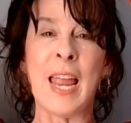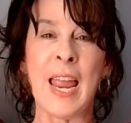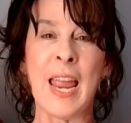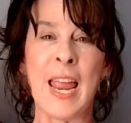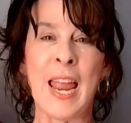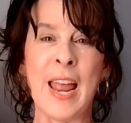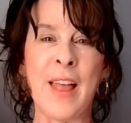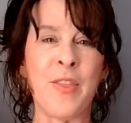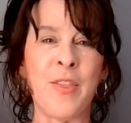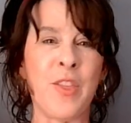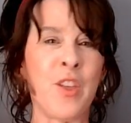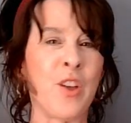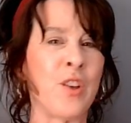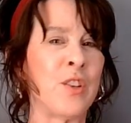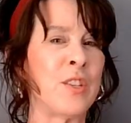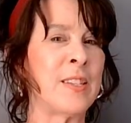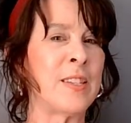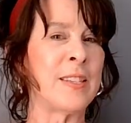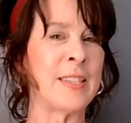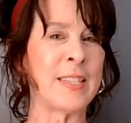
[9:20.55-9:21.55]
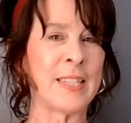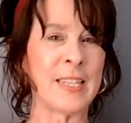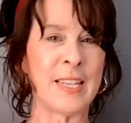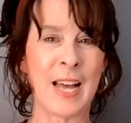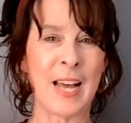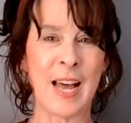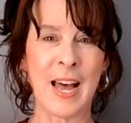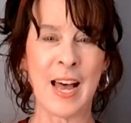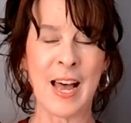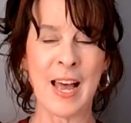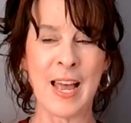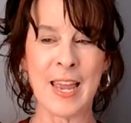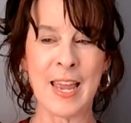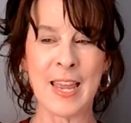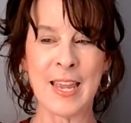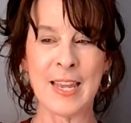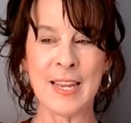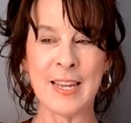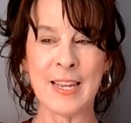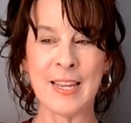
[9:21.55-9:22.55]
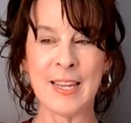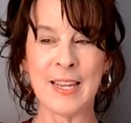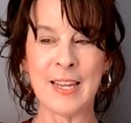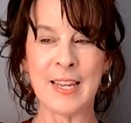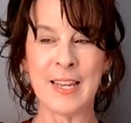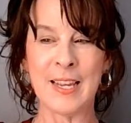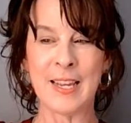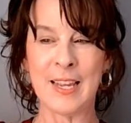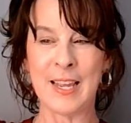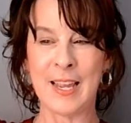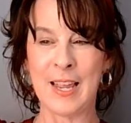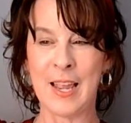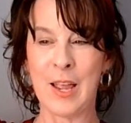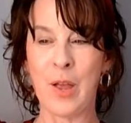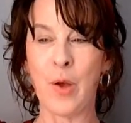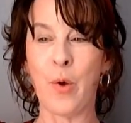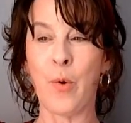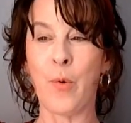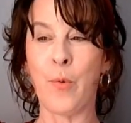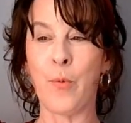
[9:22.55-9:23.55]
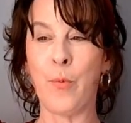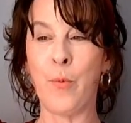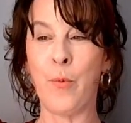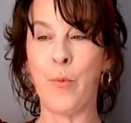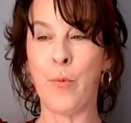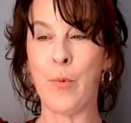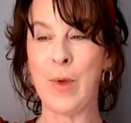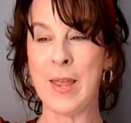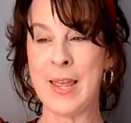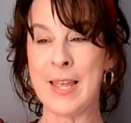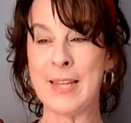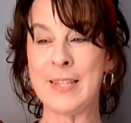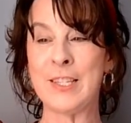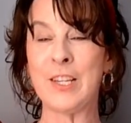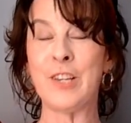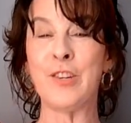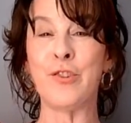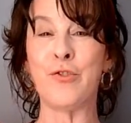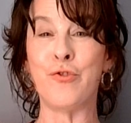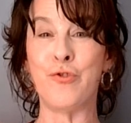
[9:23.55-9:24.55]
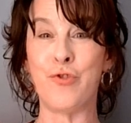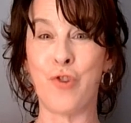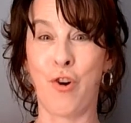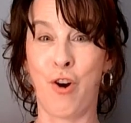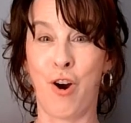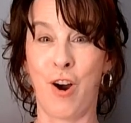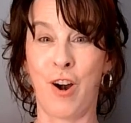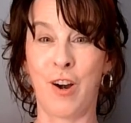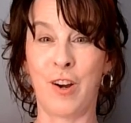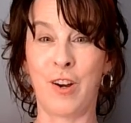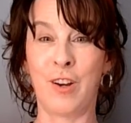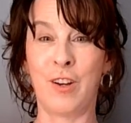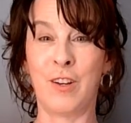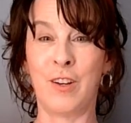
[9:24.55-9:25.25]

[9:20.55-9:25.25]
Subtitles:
And the sky went dark.